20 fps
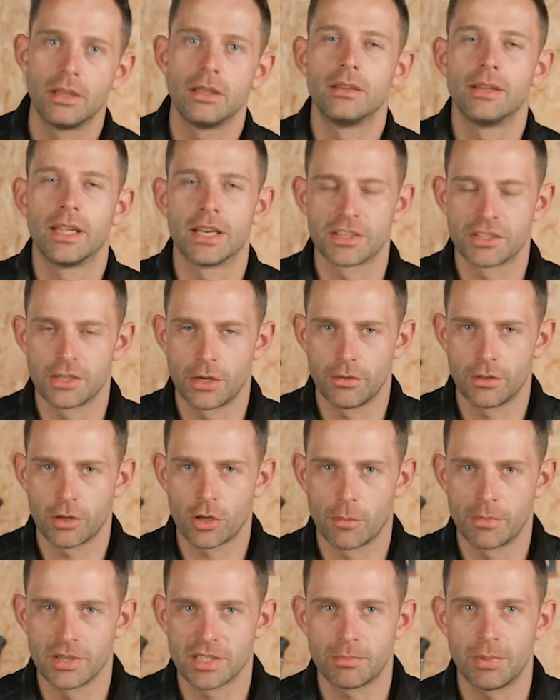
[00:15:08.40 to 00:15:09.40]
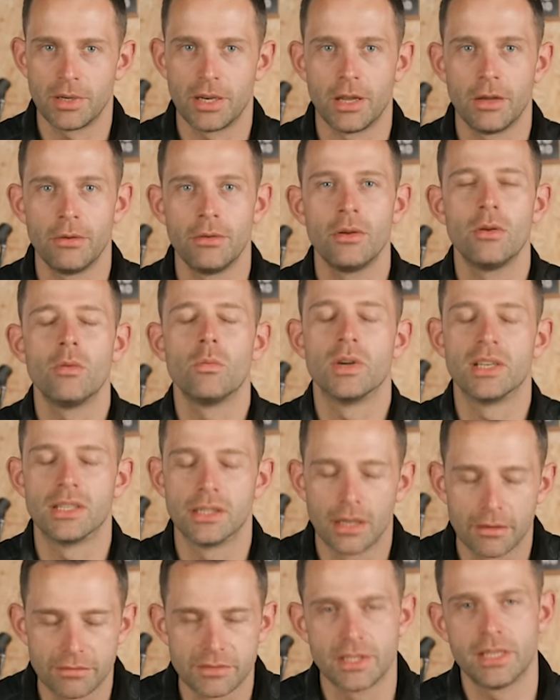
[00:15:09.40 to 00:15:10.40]
Let us know in the comments below, we'd
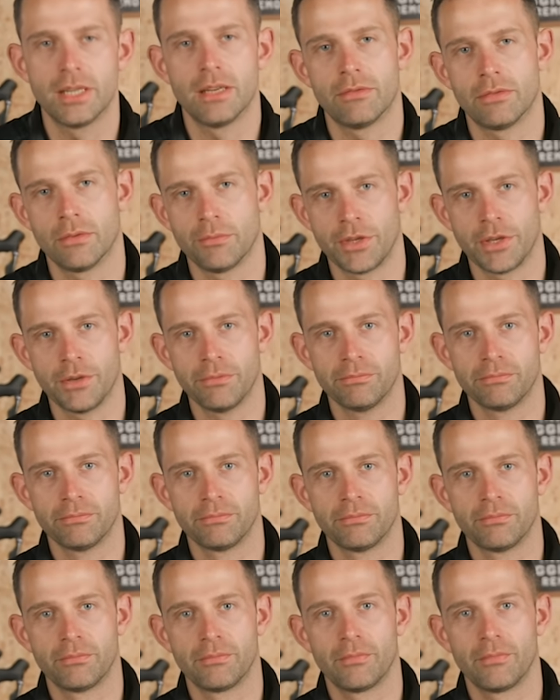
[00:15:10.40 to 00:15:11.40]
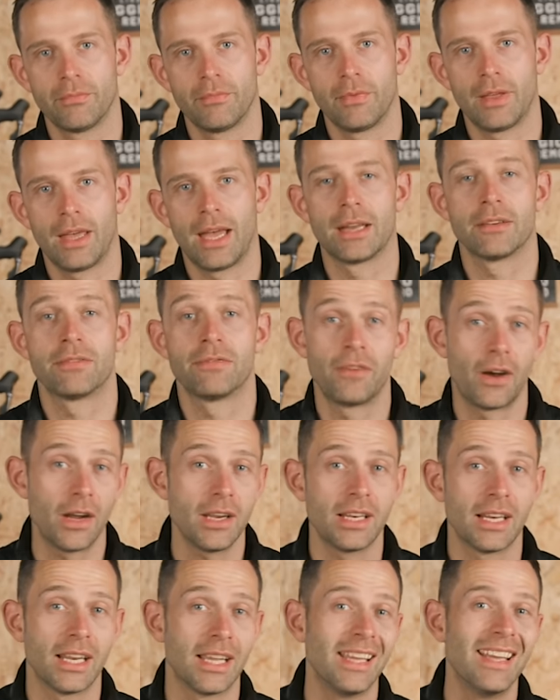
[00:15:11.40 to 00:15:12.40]
love to hear from you. And
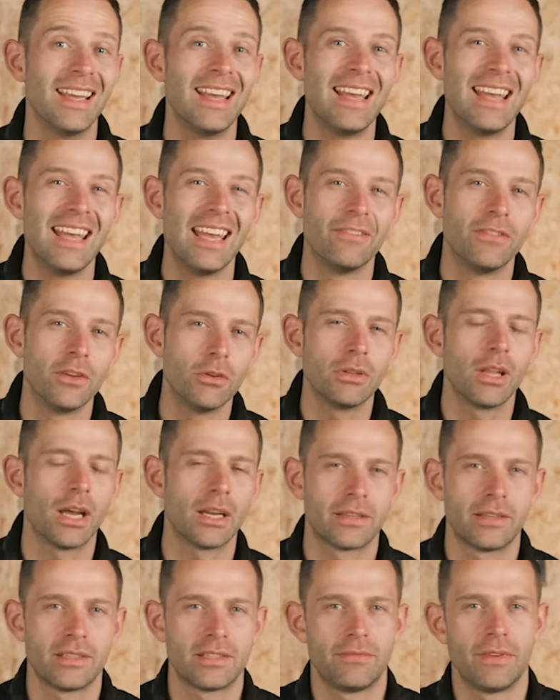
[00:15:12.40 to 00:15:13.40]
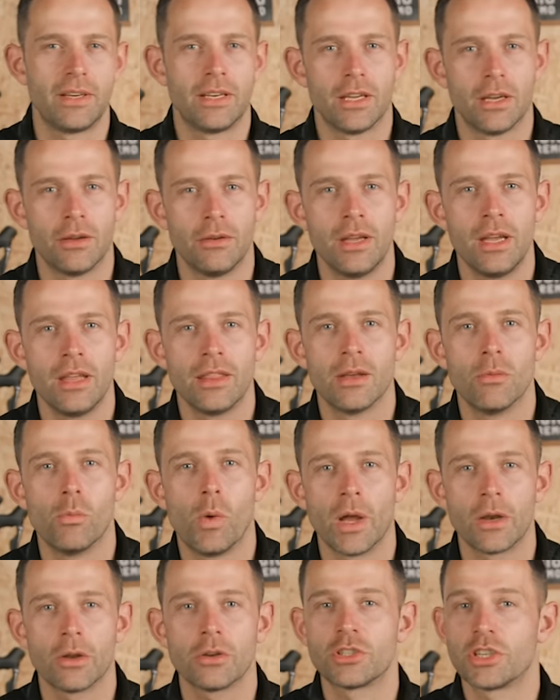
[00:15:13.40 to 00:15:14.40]
finally, if you liked this video, then
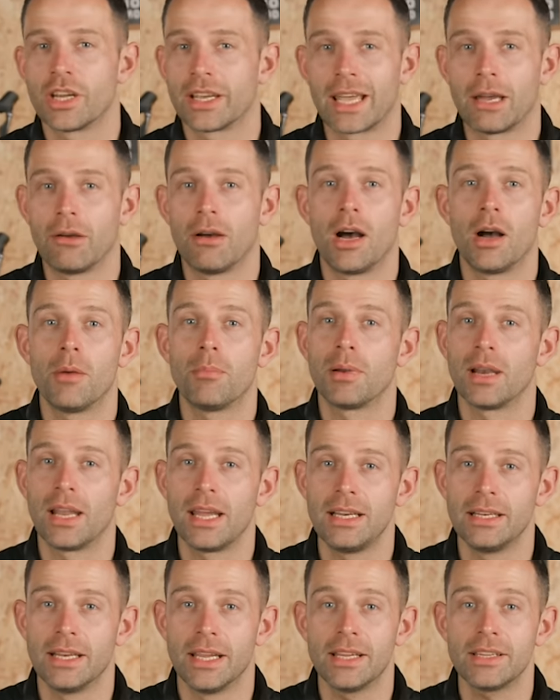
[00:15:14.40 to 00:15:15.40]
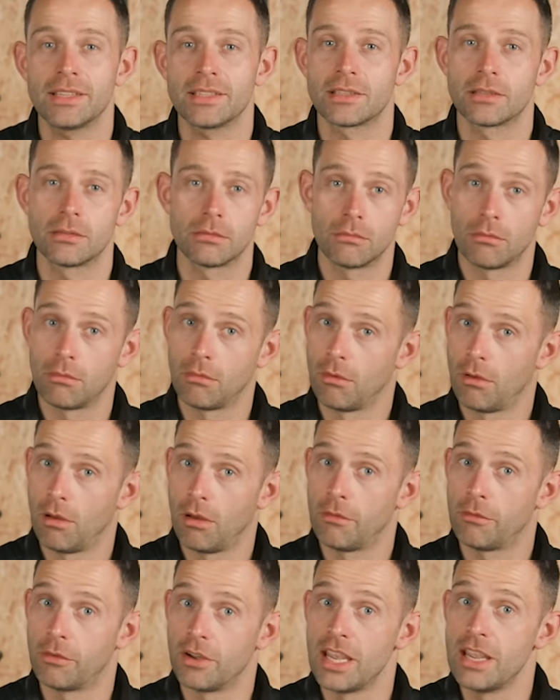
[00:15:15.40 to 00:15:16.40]
why not check out our playlist
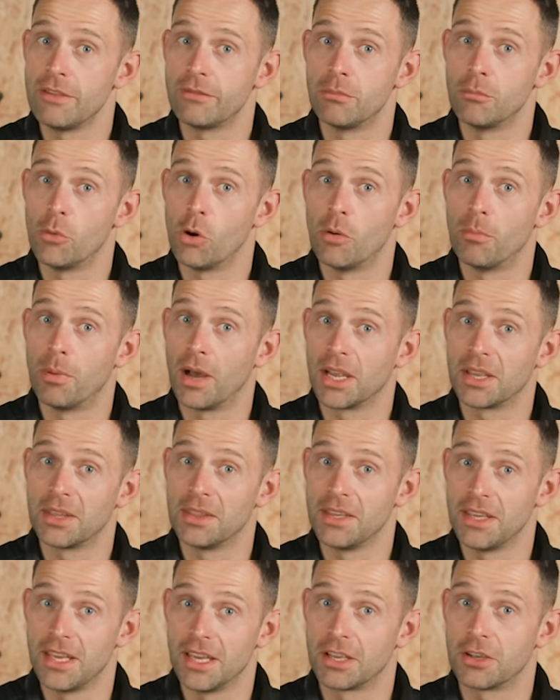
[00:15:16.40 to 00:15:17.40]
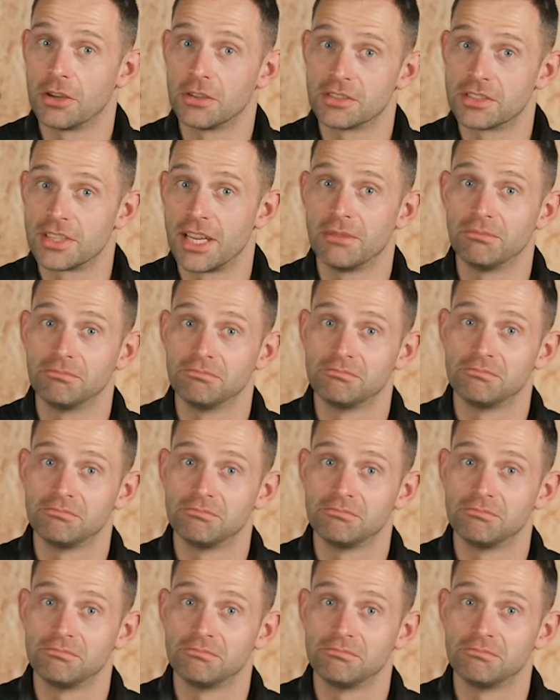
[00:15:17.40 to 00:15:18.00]
for even more Bike of the Year content.